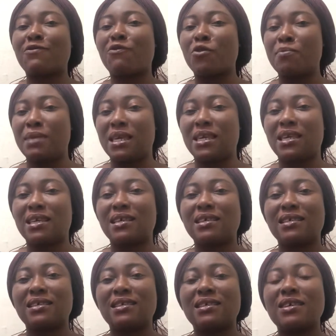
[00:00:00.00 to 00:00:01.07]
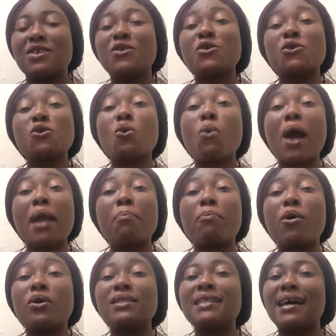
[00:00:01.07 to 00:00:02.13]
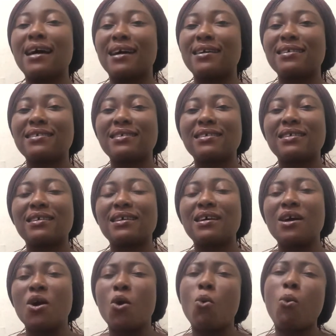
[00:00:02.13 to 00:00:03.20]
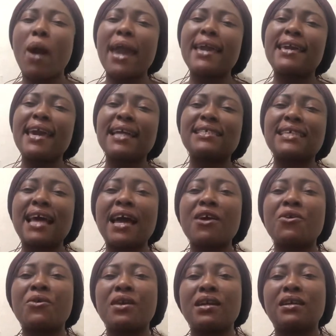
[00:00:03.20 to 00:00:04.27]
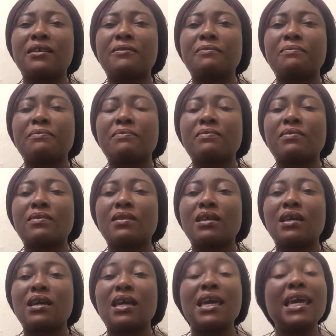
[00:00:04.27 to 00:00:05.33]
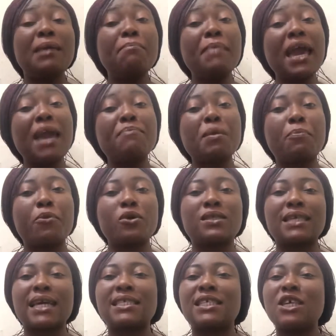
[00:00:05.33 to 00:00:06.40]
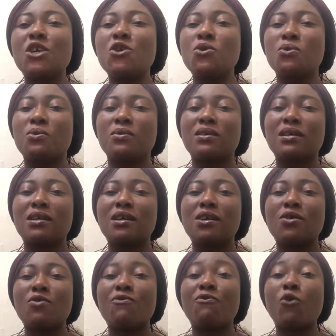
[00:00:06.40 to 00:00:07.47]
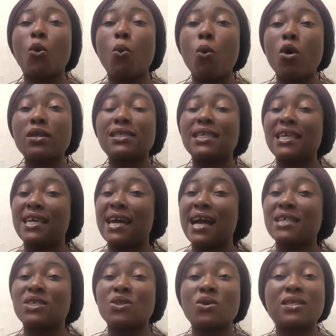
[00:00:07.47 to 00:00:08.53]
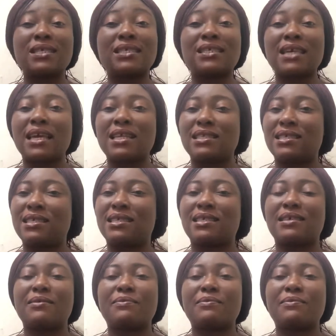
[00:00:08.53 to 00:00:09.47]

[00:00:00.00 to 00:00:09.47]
for me. So why ponder? Why get angry? He may be protecting you for what He has not sent.